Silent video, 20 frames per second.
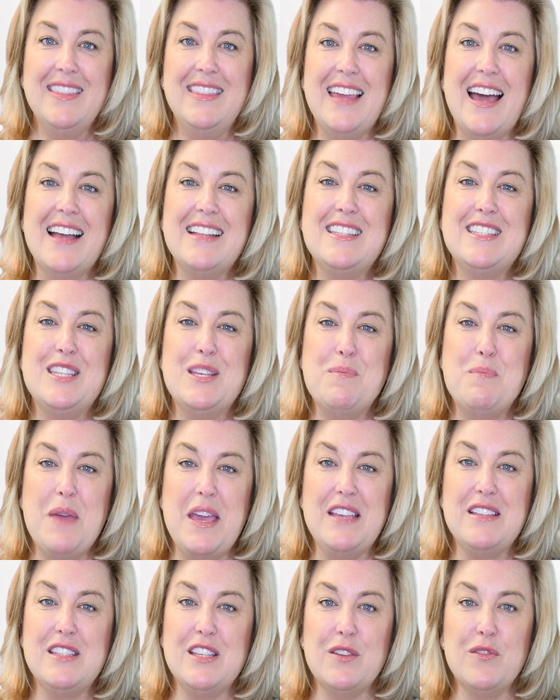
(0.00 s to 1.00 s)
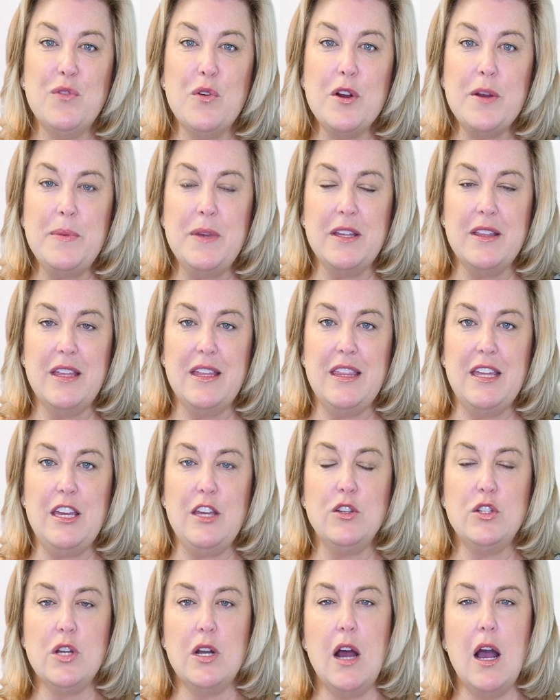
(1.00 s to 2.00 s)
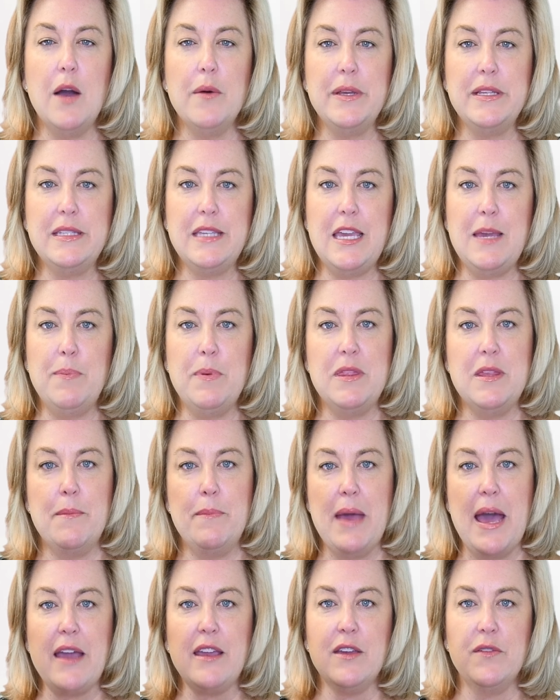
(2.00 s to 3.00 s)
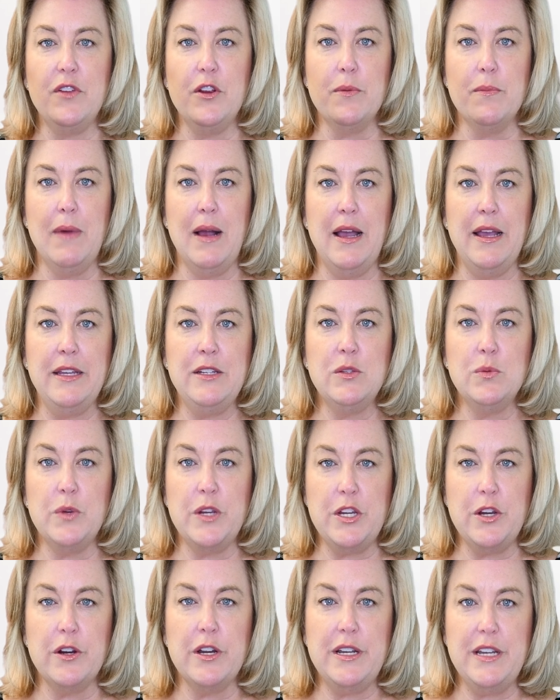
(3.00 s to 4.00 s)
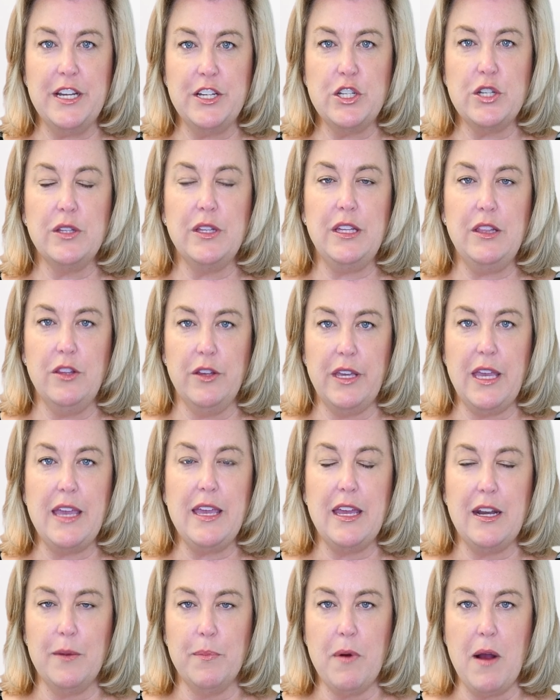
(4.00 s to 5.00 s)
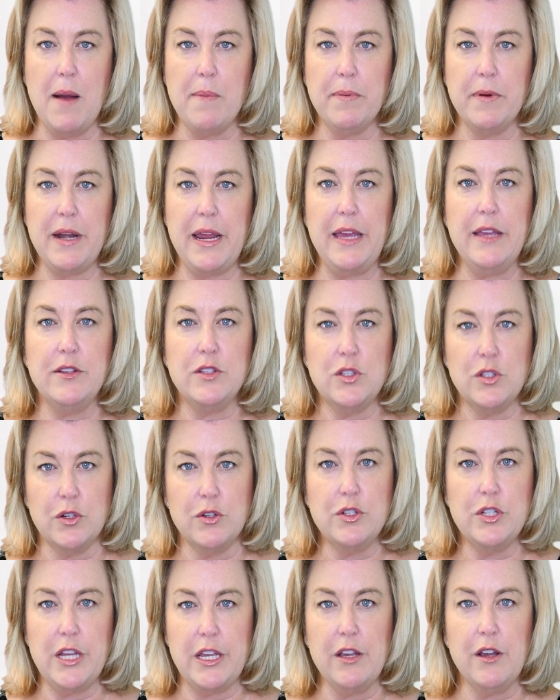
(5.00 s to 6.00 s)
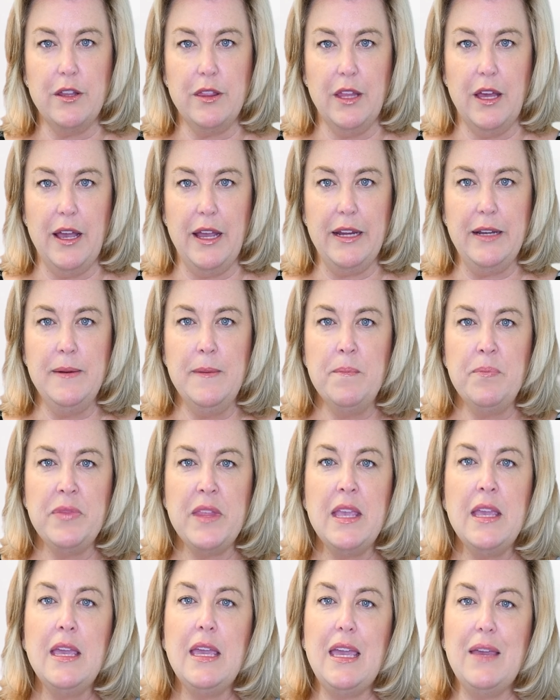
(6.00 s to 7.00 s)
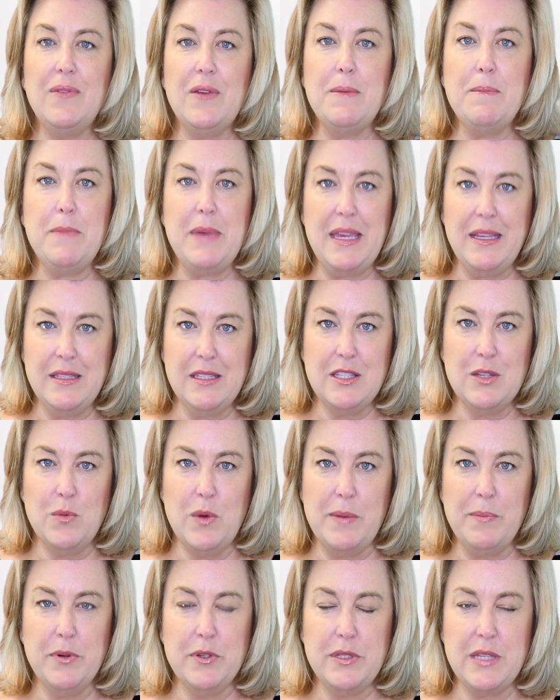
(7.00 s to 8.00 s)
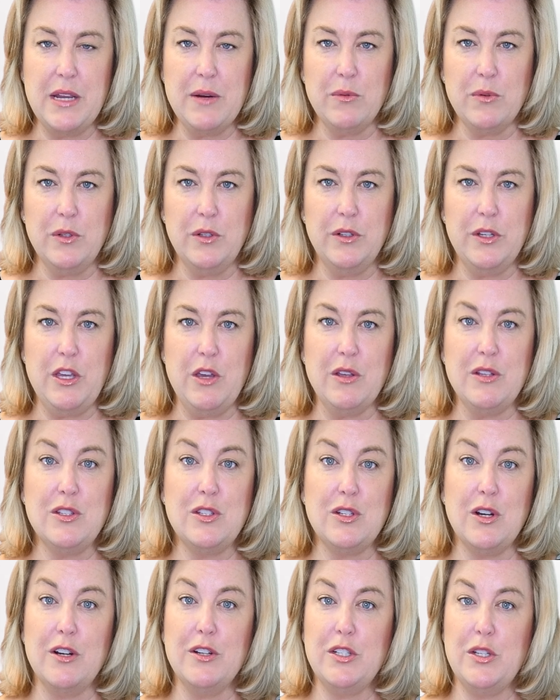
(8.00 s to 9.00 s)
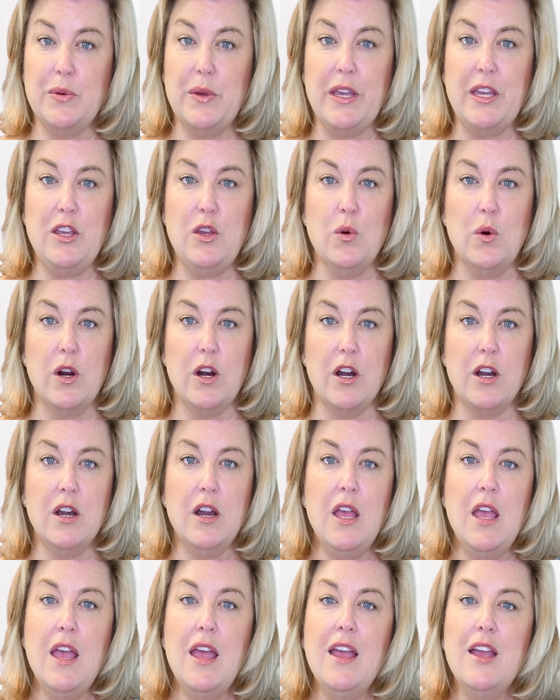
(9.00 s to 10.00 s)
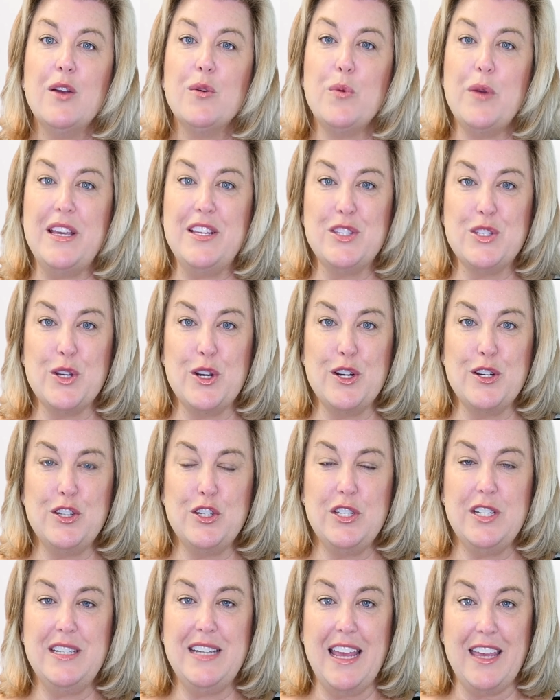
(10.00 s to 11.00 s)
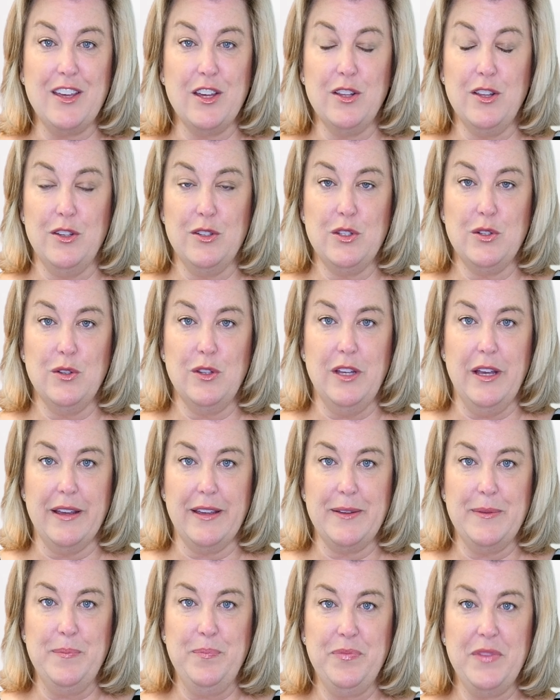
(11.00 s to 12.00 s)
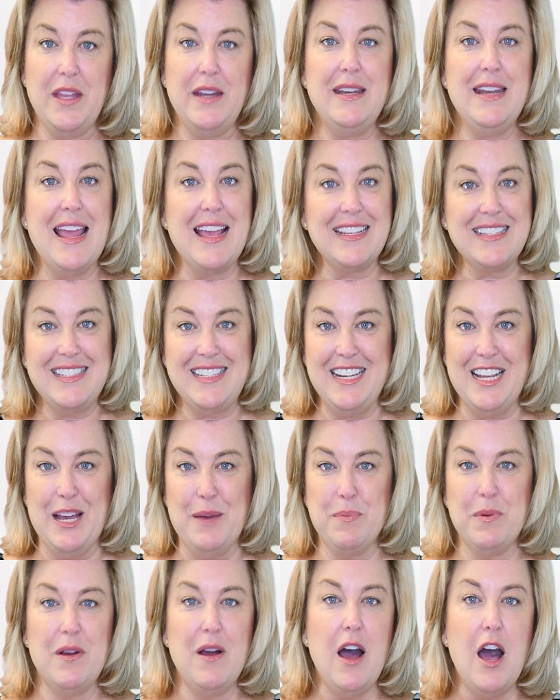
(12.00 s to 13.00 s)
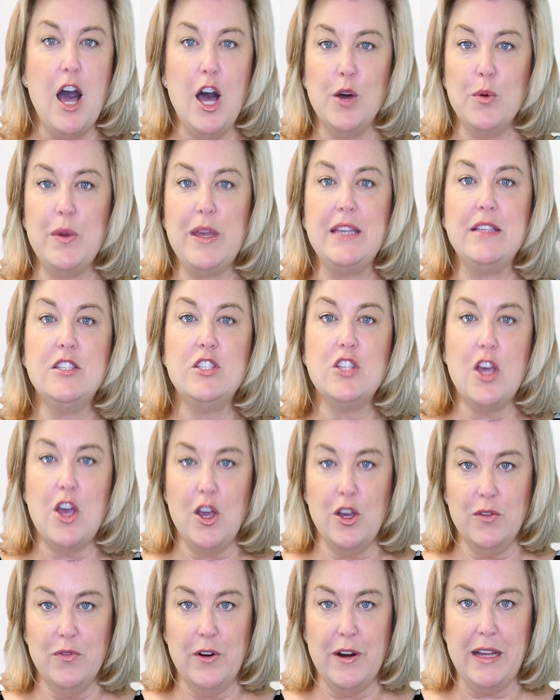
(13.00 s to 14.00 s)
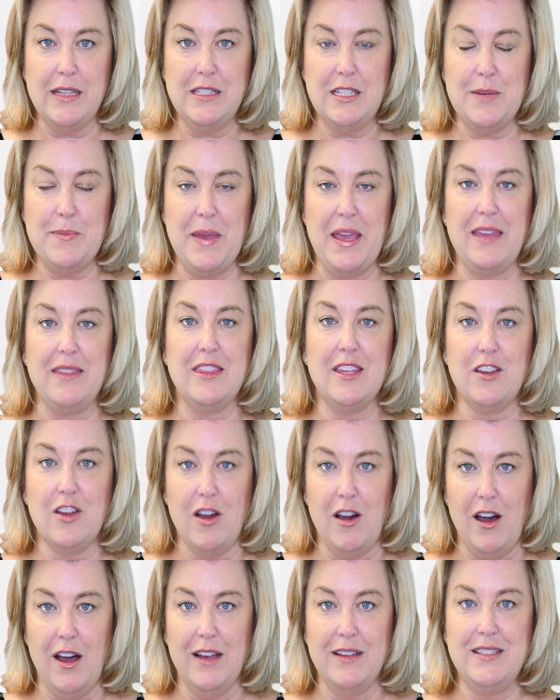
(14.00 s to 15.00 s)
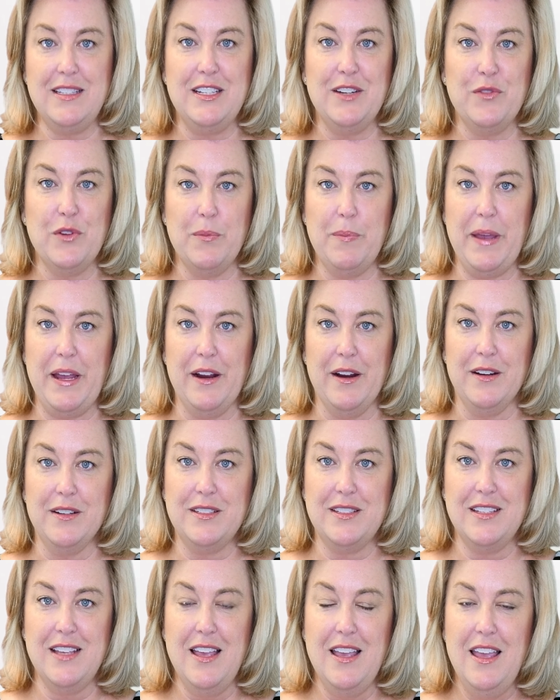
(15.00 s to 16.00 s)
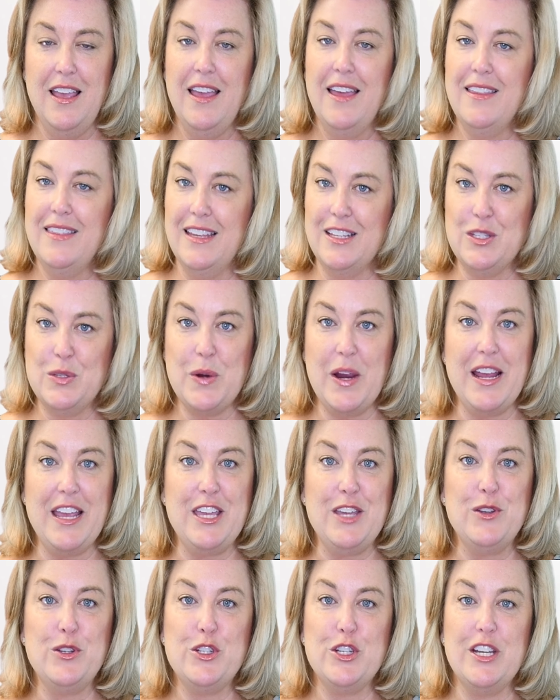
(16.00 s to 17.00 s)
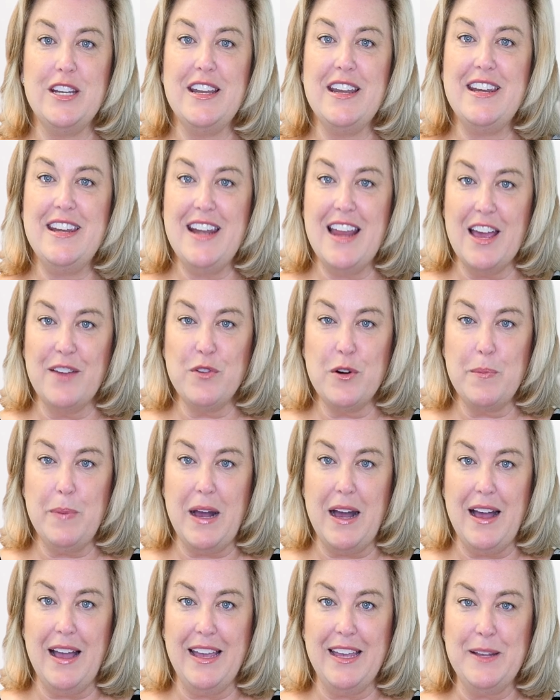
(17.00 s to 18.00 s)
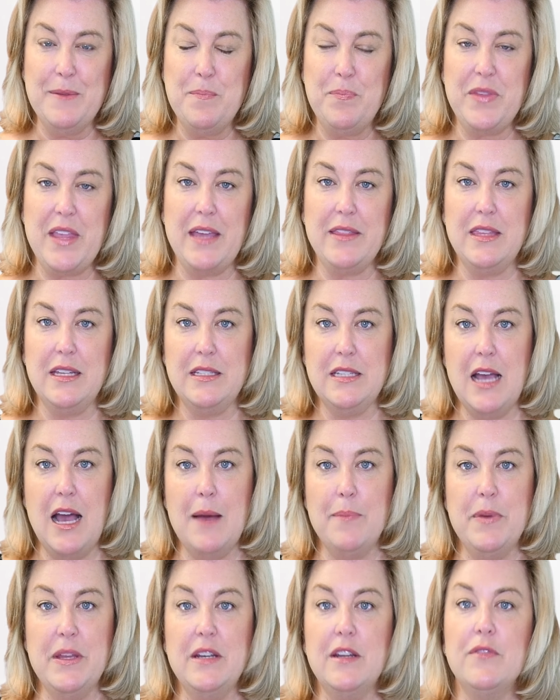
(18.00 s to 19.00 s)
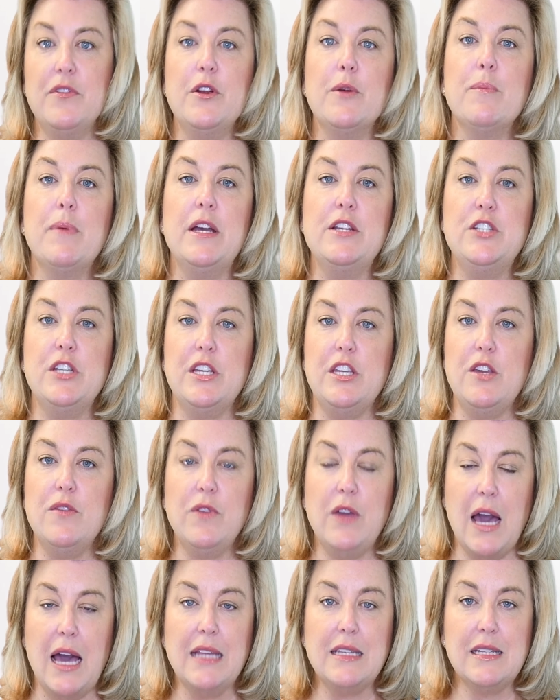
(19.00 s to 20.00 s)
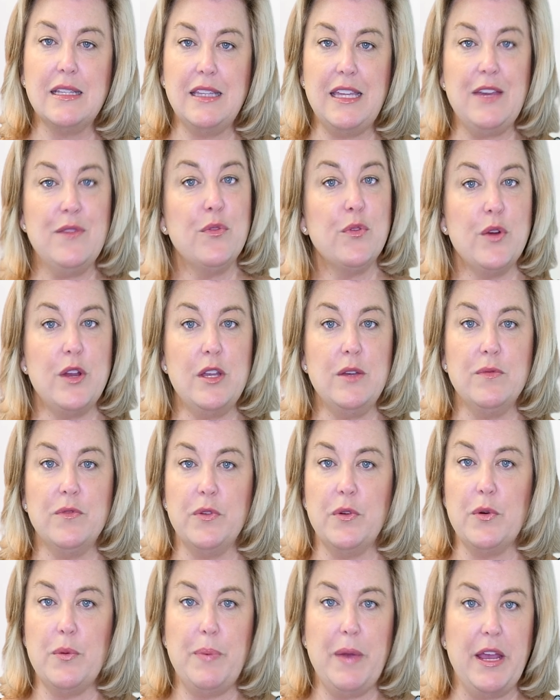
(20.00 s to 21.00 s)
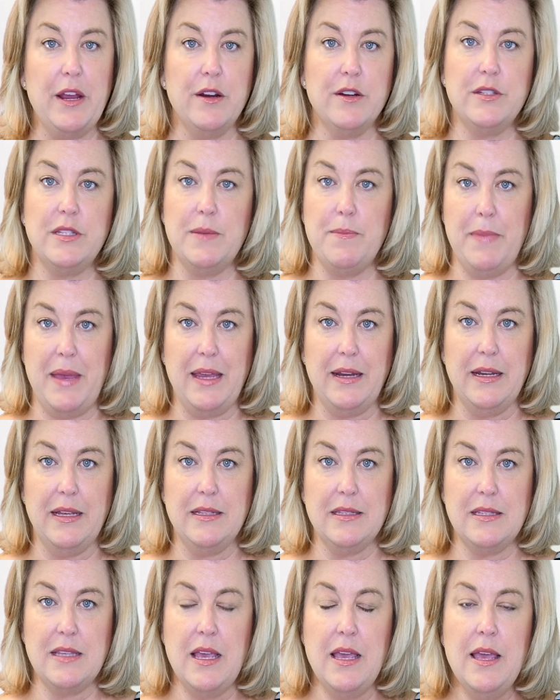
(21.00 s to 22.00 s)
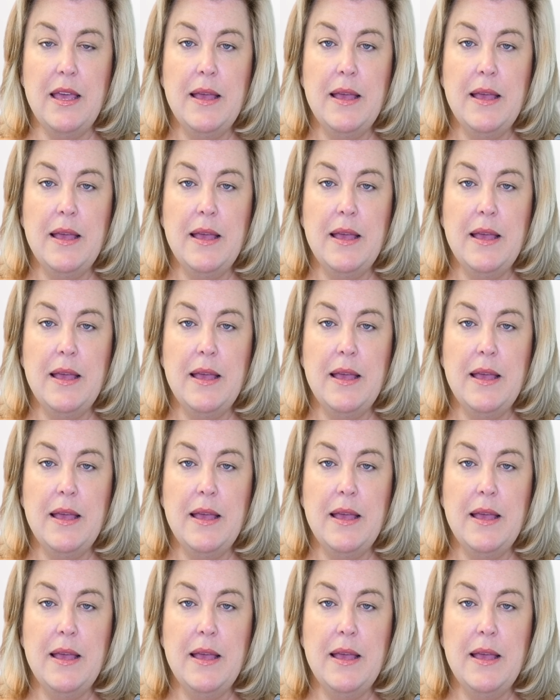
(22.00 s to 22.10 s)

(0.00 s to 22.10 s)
That's the basic formula that you should always keep in the back of your mind when you're initially looking at a property and searching online. If it meets the 1% rule, you can start doing your research to take a closer look. Next tip, always overestimate the cost of repairs. That's right, you should never buy at the top end of your budget. You've got to leave room for repairs and maintenance.